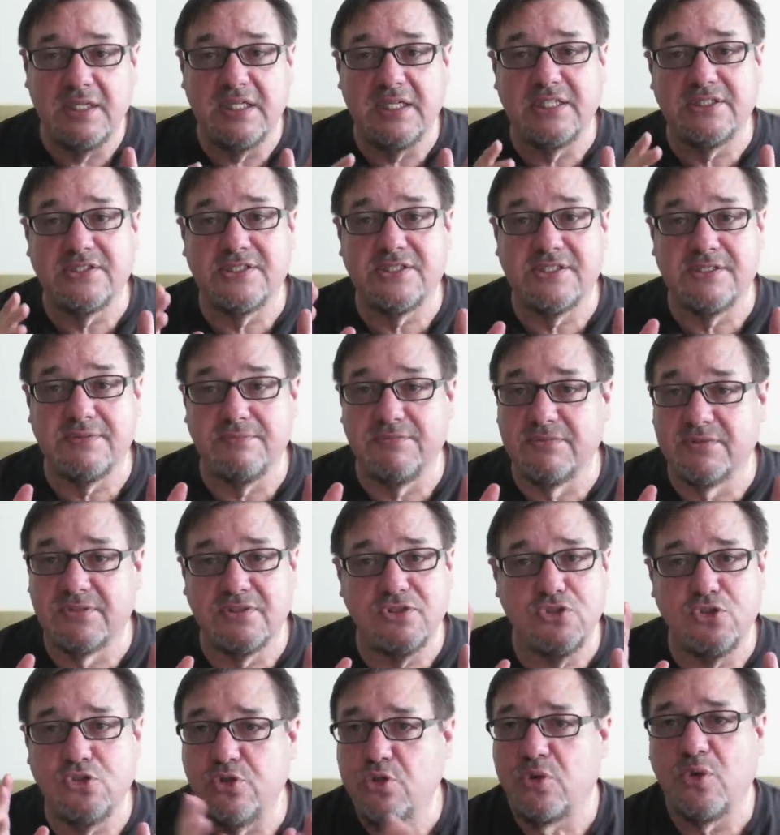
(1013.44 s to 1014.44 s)
It's
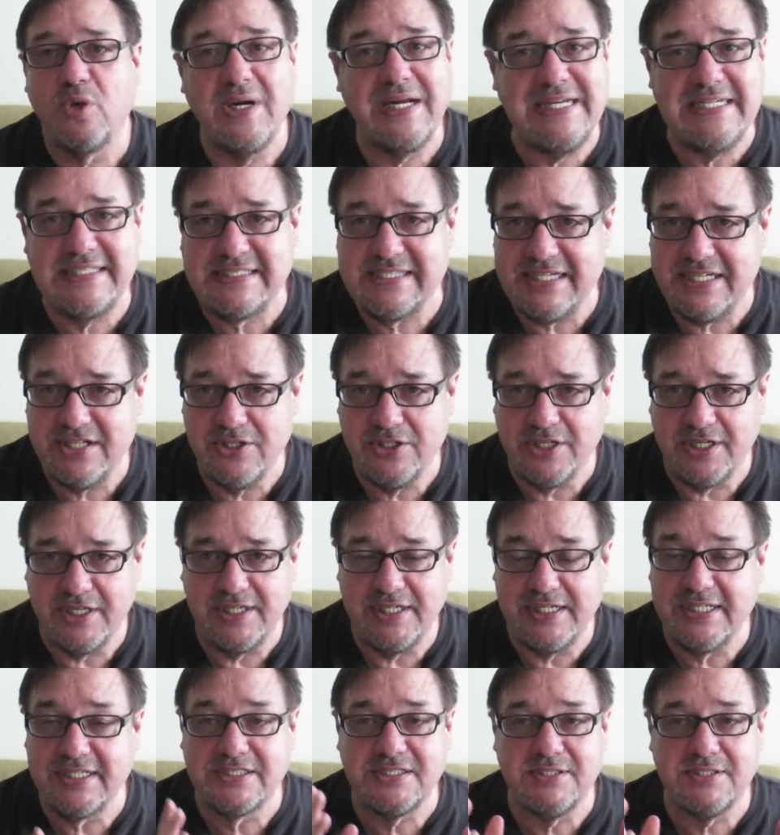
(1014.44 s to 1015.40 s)
crazy good.